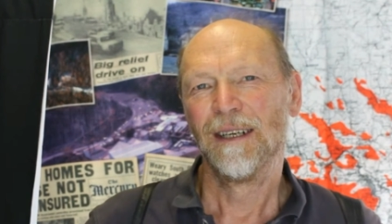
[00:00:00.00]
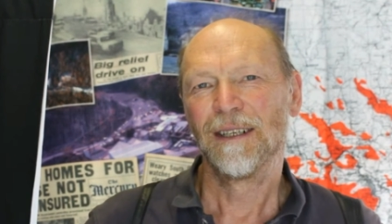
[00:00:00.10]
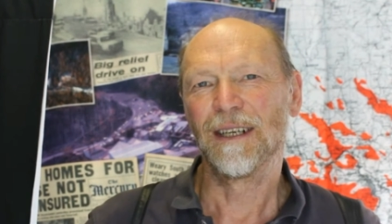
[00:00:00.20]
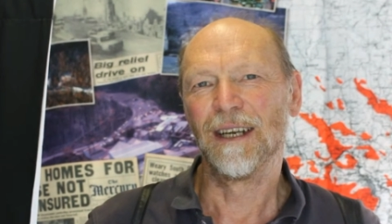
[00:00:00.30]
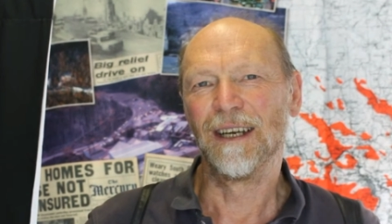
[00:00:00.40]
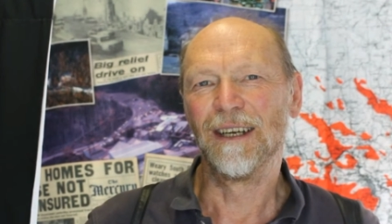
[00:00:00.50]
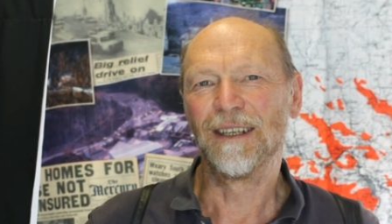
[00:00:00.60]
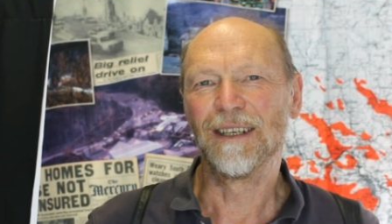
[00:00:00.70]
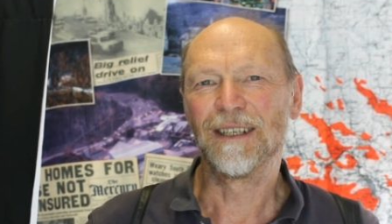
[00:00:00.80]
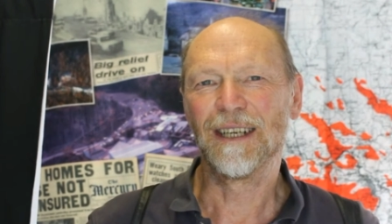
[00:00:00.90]
So
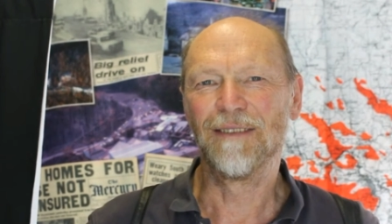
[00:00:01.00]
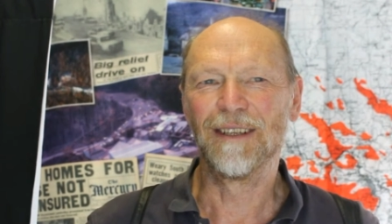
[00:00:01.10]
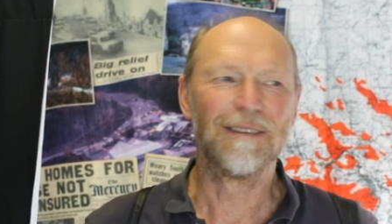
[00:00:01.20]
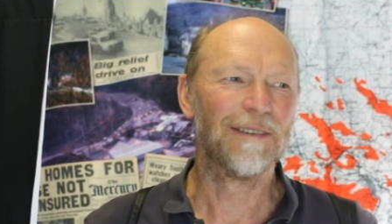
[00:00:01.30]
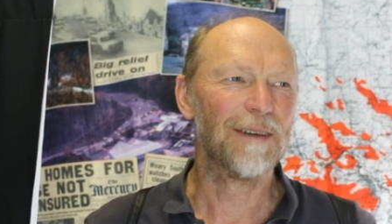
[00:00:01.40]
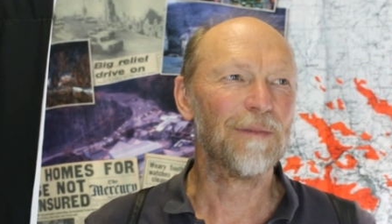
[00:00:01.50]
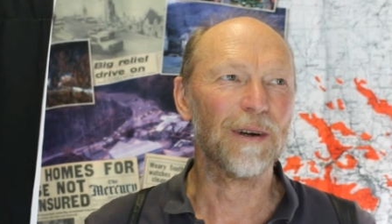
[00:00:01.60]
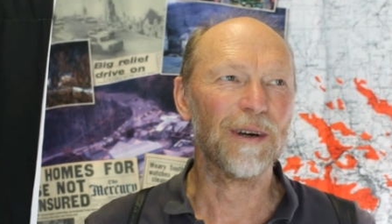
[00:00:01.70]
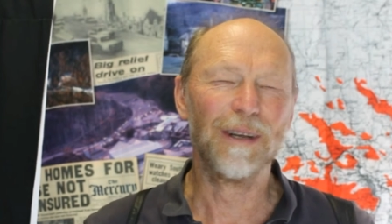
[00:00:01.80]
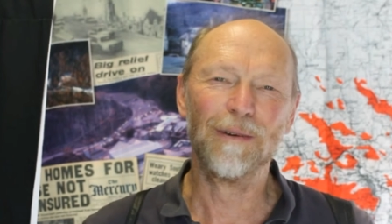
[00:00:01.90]
the 7th of
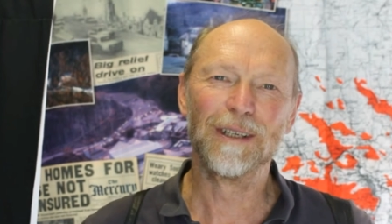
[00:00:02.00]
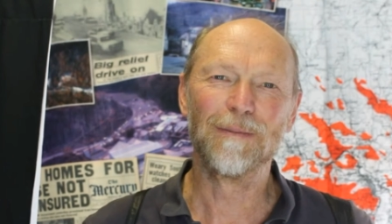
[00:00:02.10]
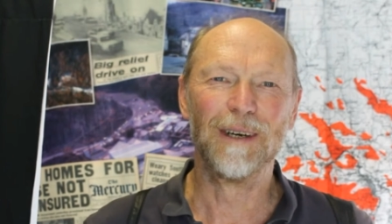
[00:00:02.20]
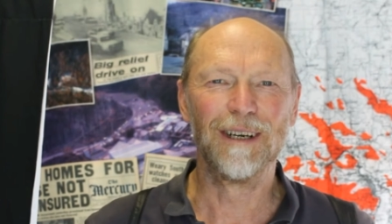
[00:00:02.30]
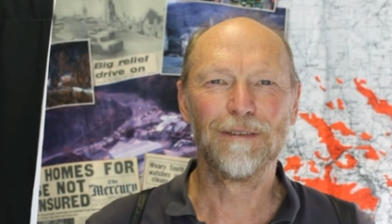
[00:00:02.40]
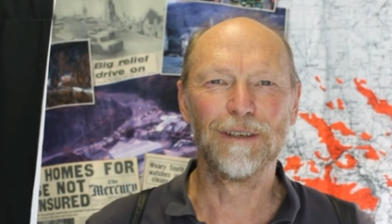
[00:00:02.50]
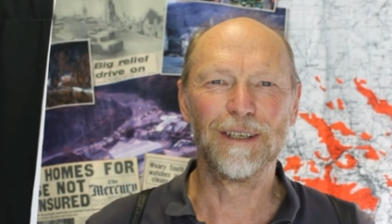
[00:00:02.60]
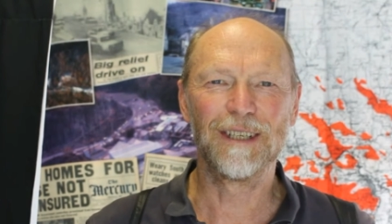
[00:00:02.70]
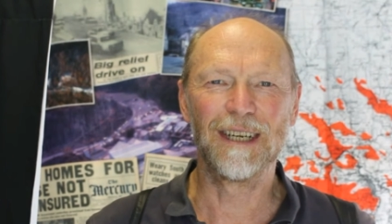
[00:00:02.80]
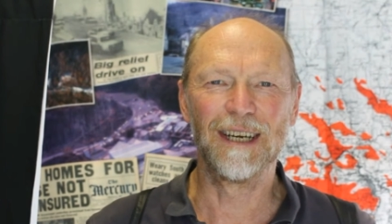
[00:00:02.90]
February was my
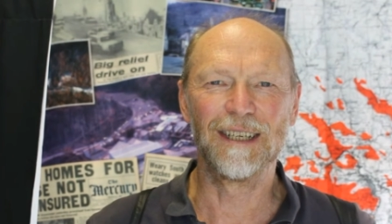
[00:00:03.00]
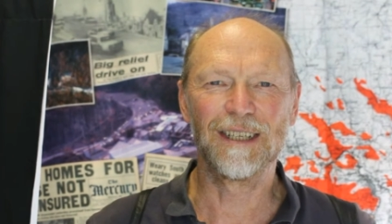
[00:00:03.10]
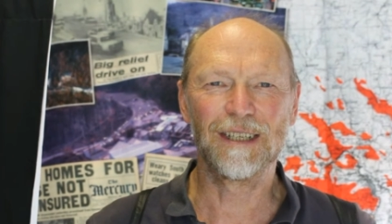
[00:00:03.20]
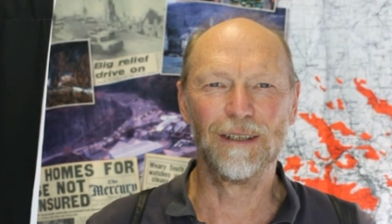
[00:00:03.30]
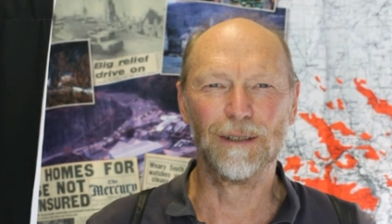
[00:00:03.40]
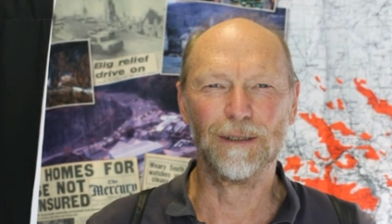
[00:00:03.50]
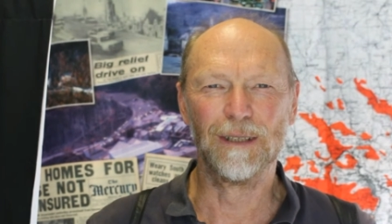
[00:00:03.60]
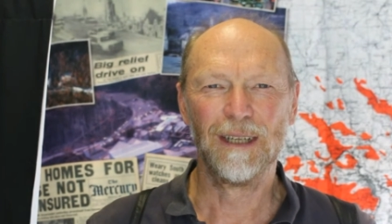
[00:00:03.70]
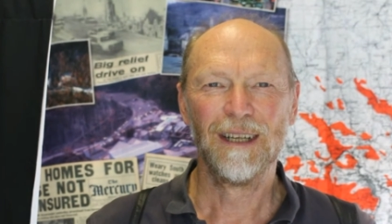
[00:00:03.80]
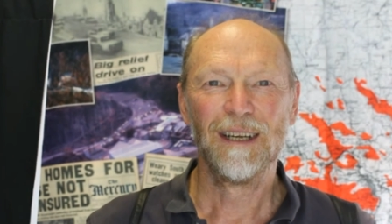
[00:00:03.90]
first day at school.
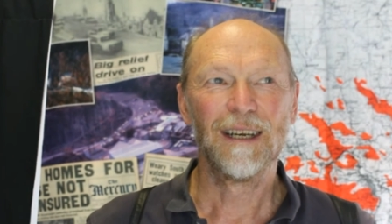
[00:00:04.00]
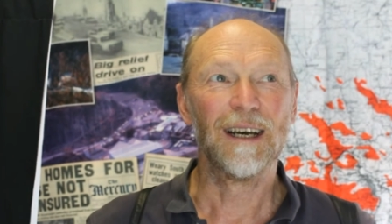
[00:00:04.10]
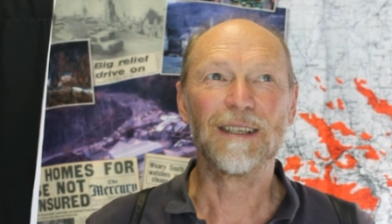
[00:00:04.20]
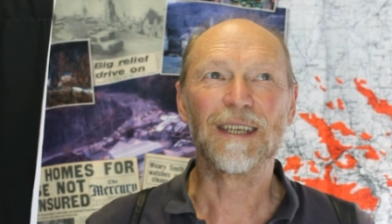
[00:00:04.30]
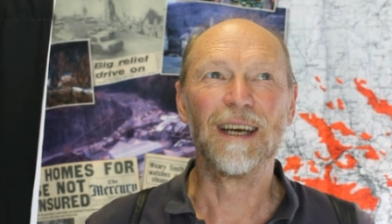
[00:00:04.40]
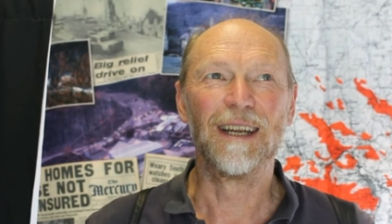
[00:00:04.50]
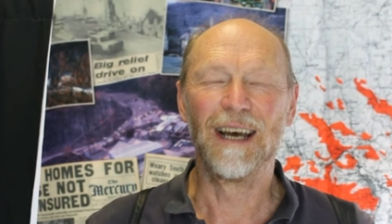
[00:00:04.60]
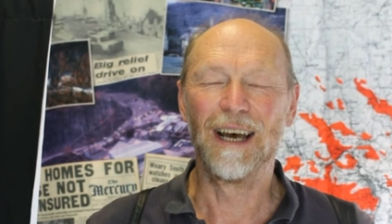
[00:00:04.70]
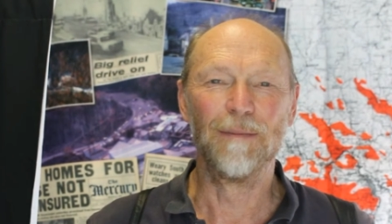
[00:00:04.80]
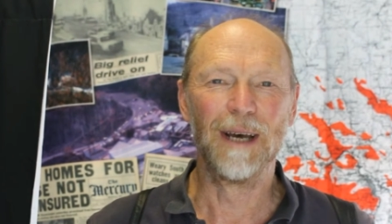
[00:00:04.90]
I was going to
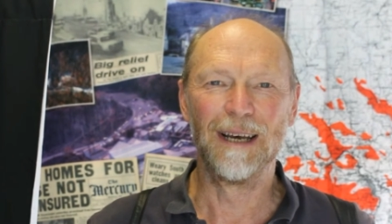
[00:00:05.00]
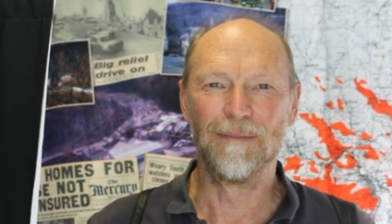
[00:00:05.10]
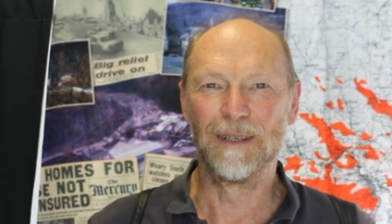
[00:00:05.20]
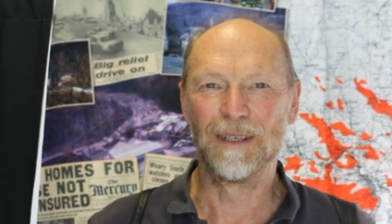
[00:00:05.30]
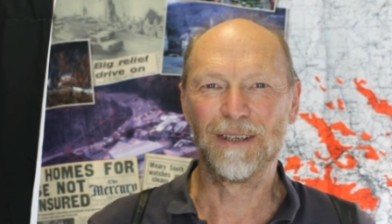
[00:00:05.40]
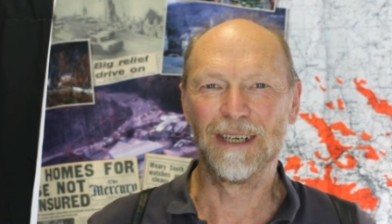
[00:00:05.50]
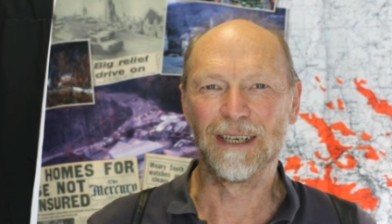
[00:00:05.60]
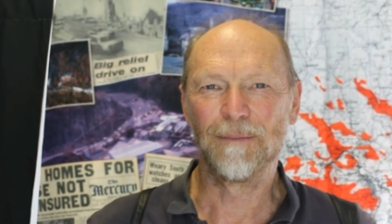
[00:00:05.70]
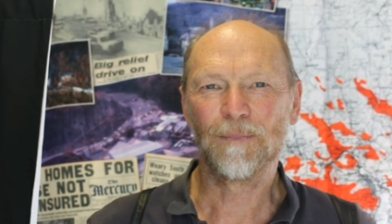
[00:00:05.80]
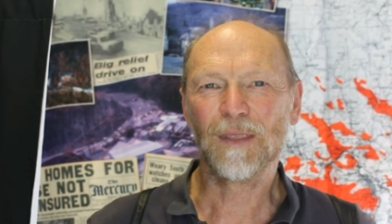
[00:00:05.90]
Hobart Matric,
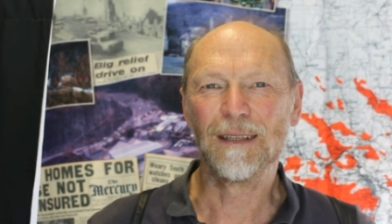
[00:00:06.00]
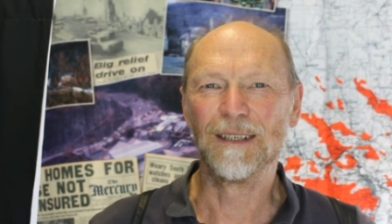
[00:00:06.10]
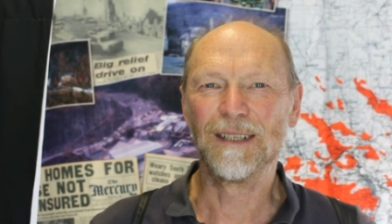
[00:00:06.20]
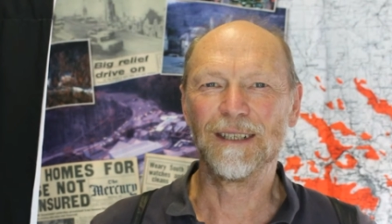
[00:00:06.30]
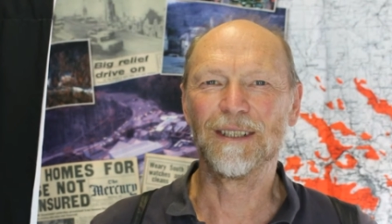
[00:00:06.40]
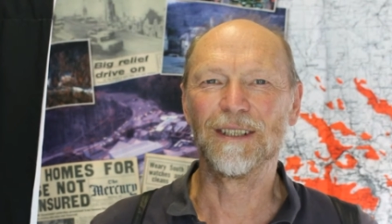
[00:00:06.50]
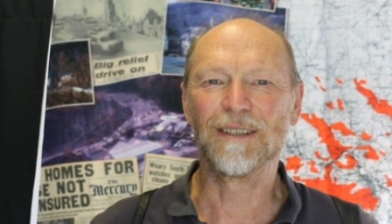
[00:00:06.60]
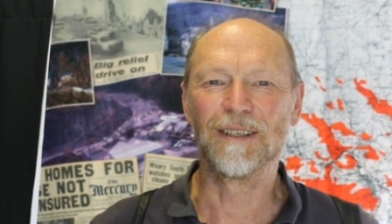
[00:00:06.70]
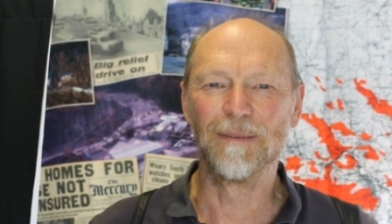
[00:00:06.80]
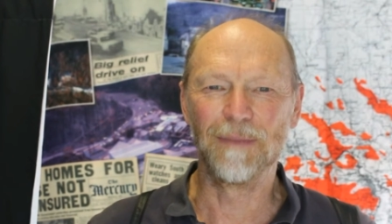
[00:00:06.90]
Letitia
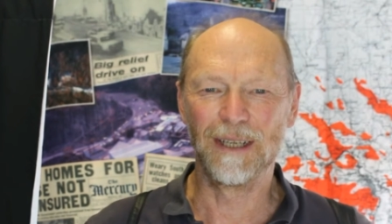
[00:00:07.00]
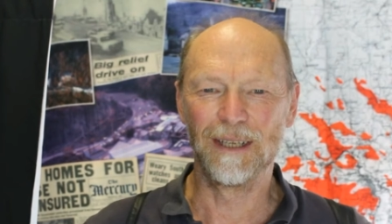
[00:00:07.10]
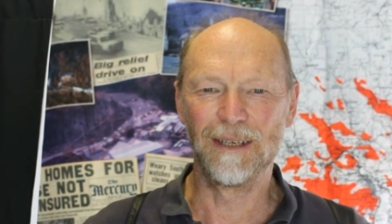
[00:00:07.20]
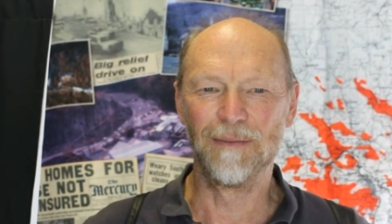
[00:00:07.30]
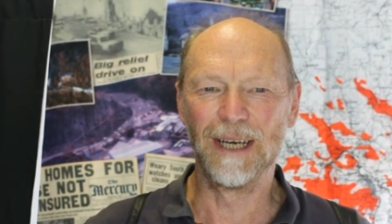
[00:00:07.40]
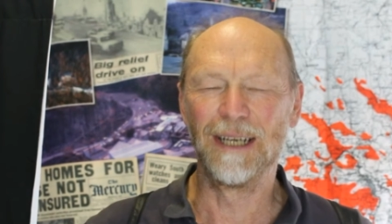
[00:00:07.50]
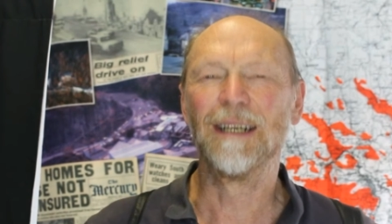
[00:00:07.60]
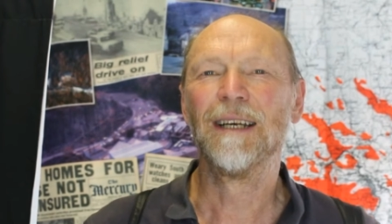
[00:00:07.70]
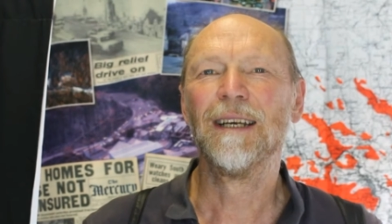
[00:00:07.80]
Street by the Domain.